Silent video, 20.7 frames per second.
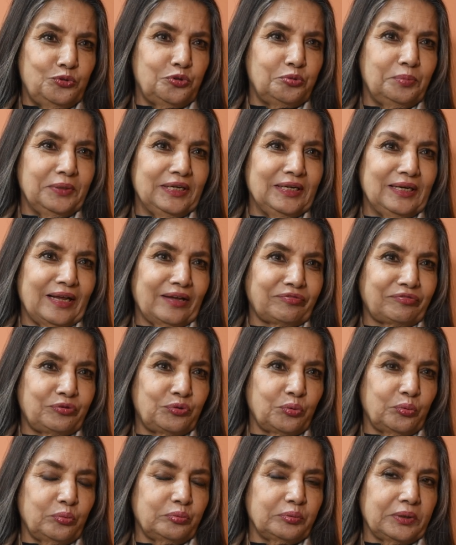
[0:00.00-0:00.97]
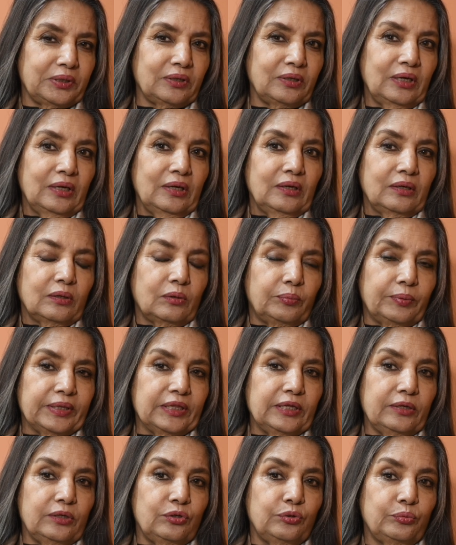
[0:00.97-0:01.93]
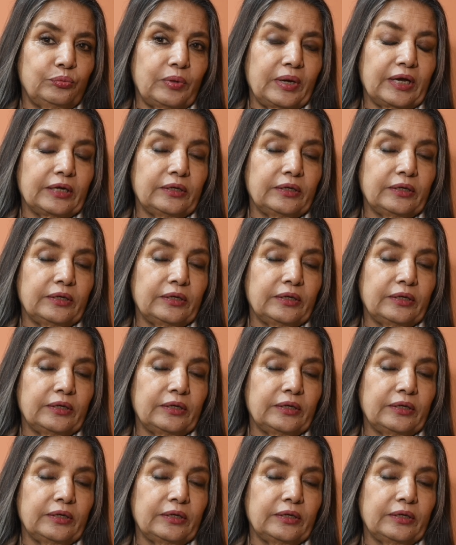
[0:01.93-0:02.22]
to be left over within you.